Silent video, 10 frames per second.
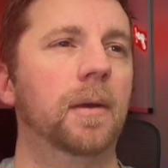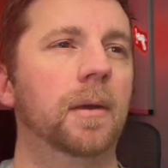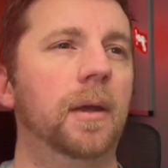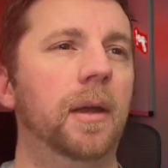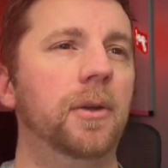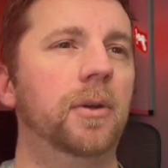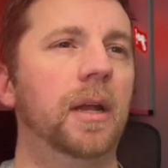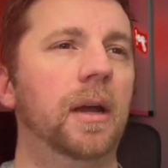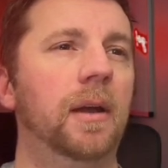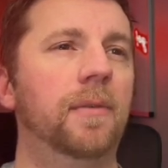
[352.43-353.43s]
Okay, you can
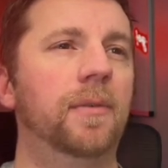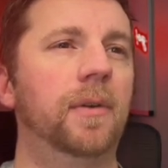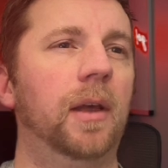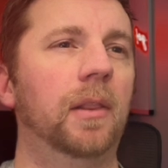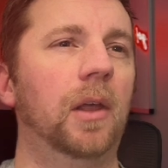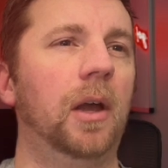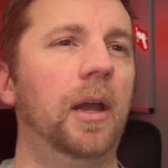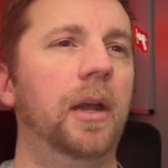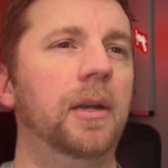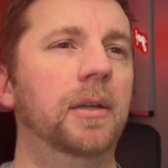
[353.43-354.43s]
have a
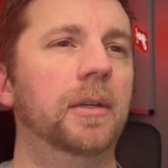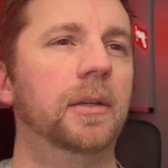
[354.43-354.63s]
line.